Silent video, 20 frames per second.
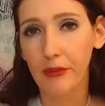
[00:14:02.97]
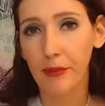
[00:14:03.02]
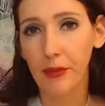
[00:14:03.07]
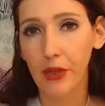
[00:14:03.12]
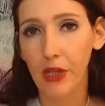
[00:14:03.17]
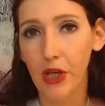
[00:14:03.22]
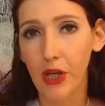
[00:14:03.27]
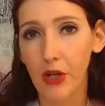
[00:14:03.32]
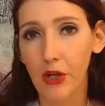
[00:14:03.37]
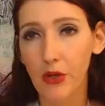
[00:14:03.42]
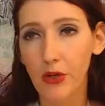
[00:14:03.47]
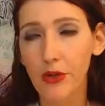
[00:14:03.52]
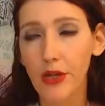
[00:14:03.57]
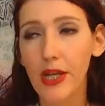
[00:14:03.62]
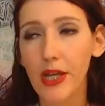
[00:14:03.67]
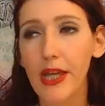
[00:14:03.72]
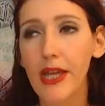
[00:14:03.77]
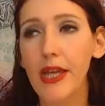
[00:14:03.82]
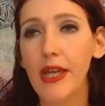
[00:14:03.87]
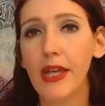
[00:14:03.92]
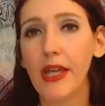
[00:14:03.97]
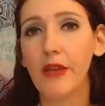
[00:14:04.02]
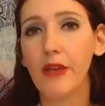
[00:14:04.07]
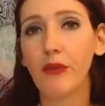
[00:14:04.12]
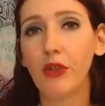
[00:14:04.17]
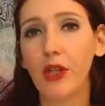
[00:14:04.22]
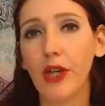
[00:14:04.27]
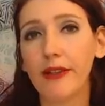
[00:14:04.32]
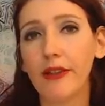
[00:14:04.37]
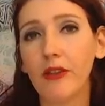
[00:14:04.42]
below. If
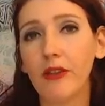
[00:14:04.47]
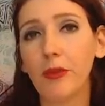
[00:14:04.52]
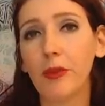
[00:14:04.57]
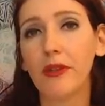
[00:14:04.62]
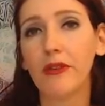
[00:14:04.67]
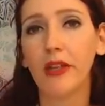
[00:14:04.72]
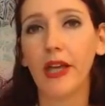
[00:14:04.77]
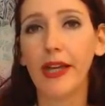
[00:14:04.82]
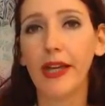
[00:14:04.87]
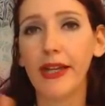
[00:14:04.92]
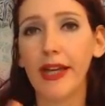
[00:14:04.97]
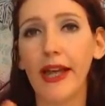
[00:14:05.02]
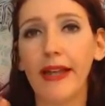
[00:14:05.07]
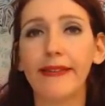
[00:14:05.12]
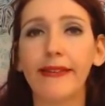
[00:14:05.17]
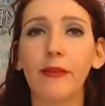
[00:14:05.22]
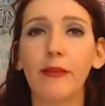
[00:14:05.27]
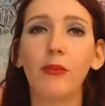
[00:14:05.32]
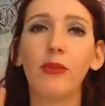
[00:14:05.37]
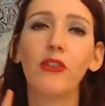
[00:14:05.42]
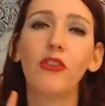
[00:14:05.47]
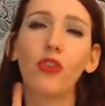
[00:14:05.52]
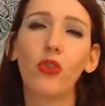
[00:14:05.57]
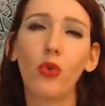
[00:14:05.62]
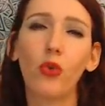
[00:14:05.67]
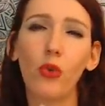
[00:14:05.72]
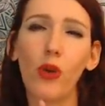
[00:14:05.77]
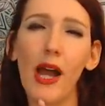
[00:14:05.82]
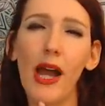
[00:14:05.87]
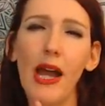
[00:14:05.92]
you like this, please like and
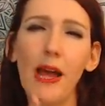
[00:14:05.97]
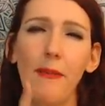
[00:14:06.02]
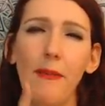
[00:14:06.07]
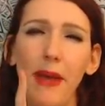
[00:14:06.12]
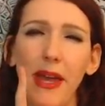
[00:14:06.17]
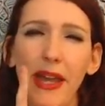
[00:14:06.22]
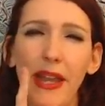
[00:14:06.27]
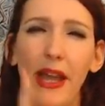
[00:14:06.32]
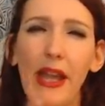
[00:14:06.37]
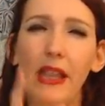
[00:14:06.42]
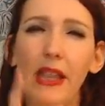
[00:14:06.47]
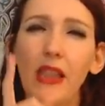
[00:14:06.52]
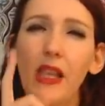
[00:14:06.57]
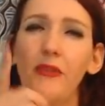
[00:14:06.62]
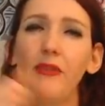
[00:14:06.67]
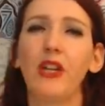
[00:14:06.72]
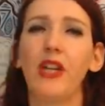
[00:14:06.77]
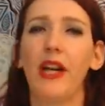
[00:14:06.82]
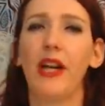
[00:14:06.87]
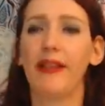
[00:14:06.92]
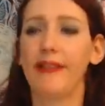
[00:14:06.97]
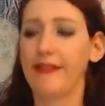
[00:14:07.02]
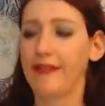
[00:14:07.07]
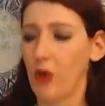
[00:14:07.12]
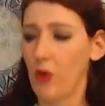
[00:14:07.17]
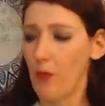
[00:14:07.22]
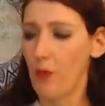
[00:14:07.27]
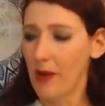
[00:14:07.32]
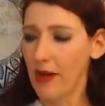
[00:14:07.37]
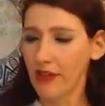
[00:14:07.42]
subscribe. And I love you guys
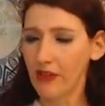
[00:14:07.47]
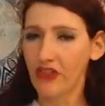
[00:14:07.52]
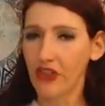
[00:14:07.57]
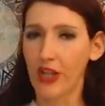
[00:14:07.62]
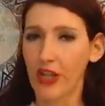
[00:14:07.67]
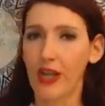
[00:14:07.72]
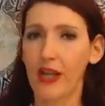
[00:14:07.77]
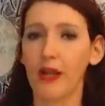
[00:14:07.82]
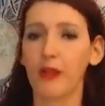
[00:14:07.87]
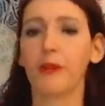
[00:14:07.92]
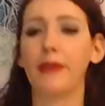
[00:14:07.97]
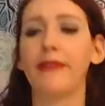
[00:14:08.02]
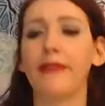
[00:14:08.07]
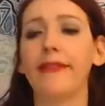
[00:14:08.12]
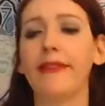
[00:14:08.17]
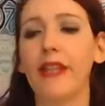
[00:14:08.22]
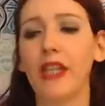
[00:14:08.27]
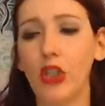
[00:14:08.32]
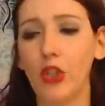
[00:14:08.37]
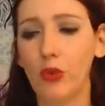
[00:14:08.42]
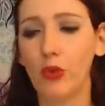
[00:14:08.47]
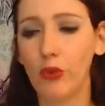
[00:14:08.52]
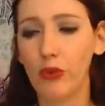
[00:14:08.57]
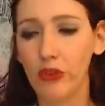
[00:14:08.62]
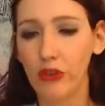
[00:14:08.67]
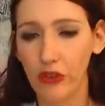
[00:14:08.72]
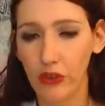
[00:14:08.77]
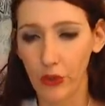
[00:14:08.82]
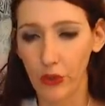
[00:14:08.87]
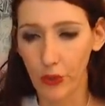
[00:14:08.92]
so much, and I'll be seeing you
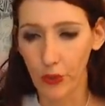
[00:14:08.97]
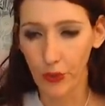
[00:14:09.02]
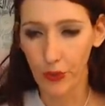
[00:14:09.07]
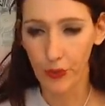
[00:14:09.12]
soon.